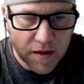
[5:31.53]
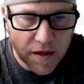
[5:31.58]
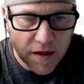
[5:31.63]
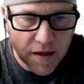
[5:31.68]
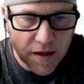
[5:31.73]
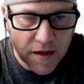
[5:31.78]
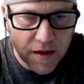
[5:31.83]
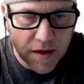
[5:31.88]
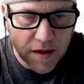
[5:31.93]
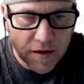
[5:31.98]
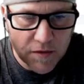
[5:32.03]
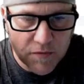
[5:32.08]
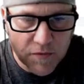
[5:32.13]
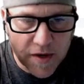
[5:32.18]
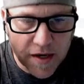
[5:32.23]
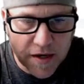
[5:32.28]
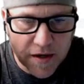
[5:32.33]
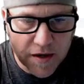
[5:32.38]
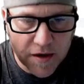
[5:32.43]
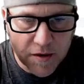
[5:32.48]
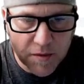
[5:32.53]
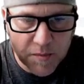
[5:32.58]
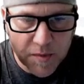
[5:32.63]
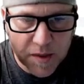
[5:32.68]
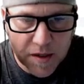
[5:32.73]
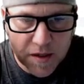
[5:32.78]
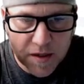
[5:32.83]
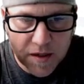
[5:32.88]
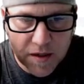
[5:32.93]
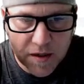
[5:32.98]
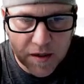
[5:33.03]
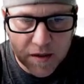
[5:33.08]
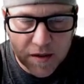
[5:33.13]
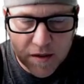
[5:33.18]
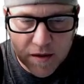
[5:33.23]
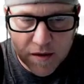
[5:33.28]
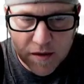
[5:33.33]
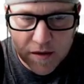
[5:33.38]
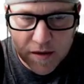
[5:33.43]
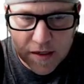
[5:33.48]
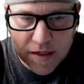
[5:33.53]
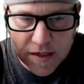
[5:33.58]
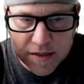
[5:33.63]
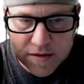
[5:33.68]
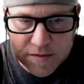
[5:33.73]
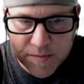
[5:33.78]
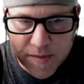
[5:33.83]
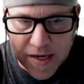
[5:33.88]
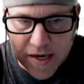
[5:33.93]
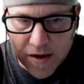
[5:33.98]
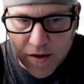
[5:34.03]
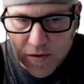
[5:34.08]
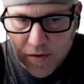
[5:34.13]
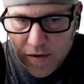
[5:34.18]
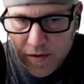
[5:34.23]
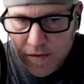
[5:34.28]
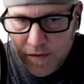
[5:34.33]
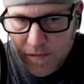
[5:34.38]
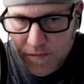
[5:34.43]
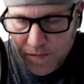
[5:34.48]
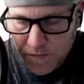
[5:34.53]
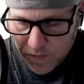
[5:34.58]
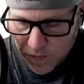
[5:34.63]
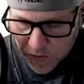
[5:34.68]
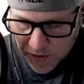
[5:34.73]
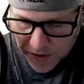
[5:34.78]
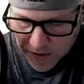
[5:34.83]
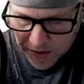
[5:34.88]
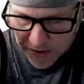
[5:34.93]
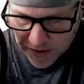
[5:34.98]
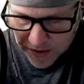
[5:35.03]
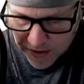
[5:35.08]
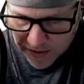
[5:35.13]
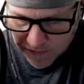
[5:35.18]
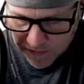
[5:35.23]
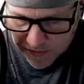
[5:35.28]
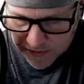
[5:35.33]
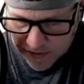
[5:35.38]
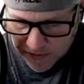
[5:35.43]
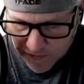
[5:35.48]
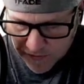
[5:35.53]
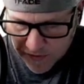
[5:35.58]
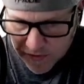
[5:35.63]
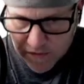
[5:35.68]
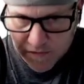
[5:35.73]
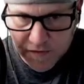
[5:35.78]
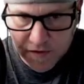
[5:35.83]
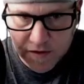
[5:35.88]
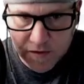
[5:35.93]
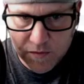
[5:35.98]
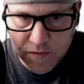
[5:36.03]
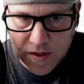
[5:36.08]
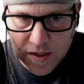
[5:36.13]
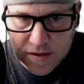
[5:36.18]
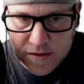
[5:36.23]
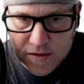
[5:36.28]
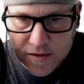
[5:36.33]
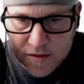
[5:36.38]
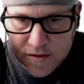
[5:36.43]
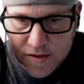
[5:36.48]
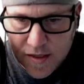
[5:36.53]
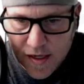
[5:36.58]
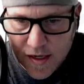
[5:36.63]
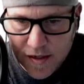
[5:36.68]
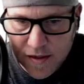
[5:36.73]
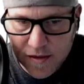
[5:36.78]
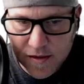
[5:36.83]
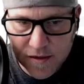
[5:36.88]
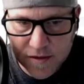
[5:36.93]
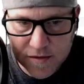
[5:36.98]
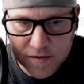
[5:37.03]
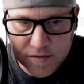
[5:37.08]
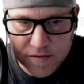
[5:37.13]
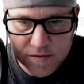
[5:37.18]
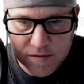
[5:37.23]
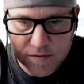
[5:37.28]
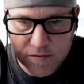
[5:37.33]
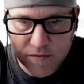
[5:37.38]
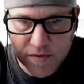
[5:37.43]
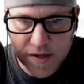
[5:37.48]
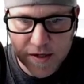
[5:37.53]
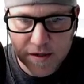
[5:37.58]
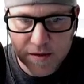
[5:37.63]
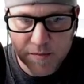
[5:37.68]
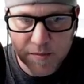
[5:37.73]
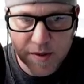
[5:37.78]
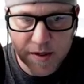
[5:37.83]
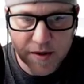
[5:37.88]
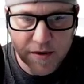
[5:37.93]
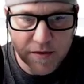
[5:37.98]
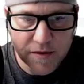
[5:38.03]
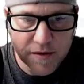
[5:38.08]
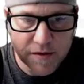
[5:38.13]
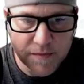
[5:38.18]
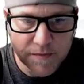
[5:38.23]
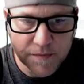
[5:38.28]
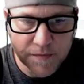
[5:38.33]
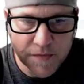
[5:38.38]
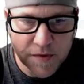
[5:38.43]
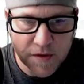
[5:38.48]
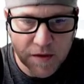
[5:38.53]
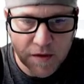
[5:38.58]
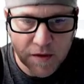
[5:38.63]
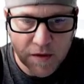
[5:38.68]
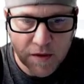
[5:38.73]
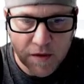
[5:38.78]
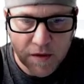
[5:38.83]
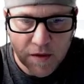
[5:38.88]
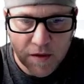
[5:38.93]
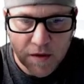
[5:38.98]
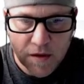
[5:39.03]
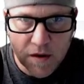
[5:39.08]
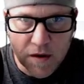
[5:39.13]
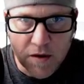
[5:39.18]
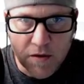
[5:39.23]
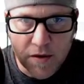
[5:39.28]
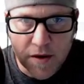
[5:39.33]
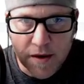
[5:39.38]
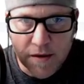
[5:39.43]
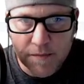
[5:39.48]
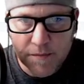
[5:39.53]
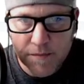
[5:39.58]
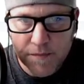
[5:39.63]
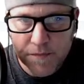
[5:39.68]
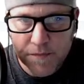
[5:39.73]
And right here, PE, that's power. We're going to give it 750 watts because that is rated power. All right.